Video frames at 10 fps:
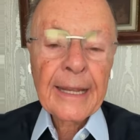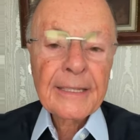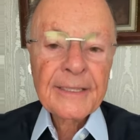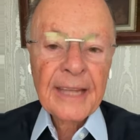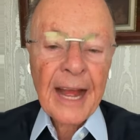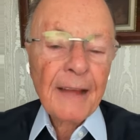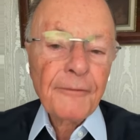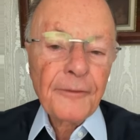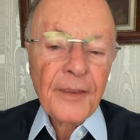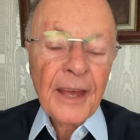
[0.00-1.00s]
The
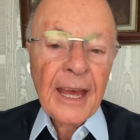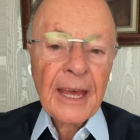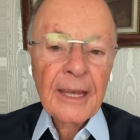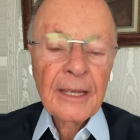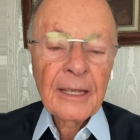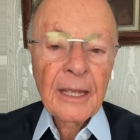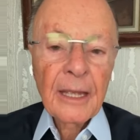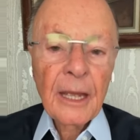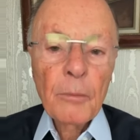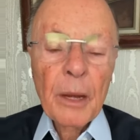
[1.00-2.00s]
belief, the
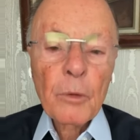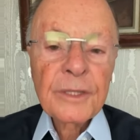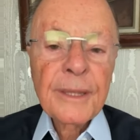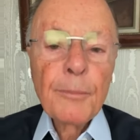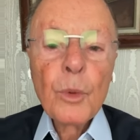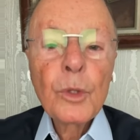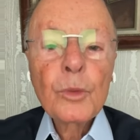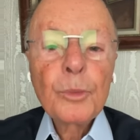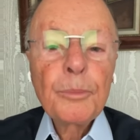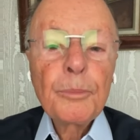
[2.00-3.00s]
faith,
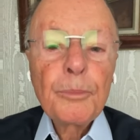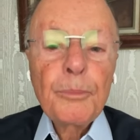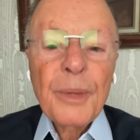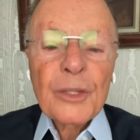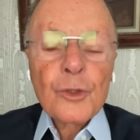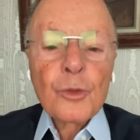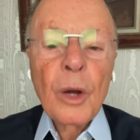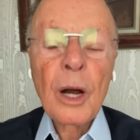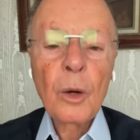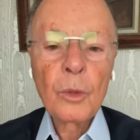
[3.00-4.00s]
is something
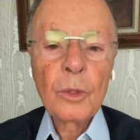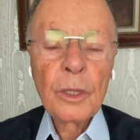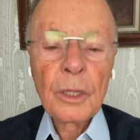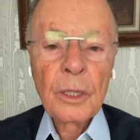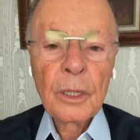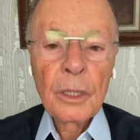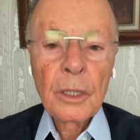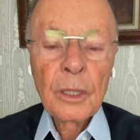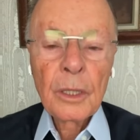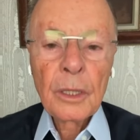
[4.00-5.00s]
very personal.
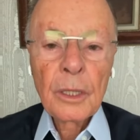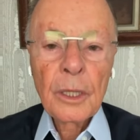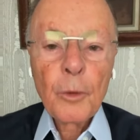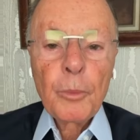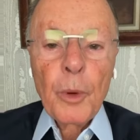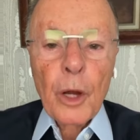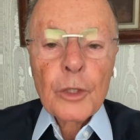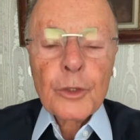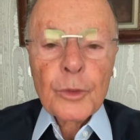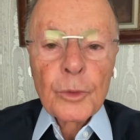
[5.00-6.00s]

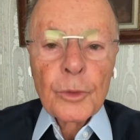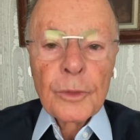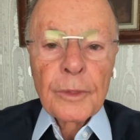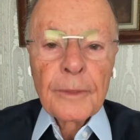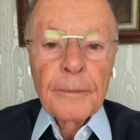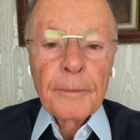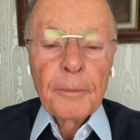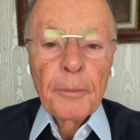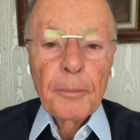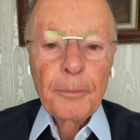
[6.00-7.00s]
I can
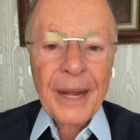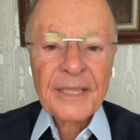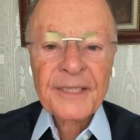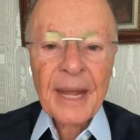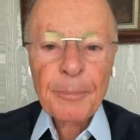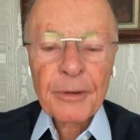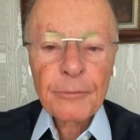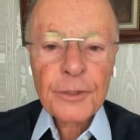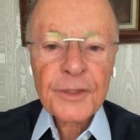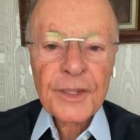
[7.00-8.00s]
pass on to
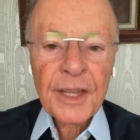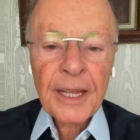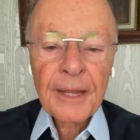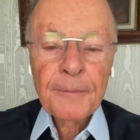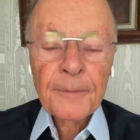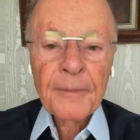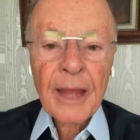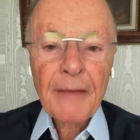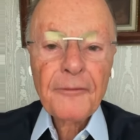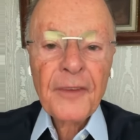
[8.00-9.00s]
you
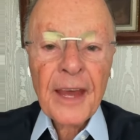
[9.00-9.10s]
faith,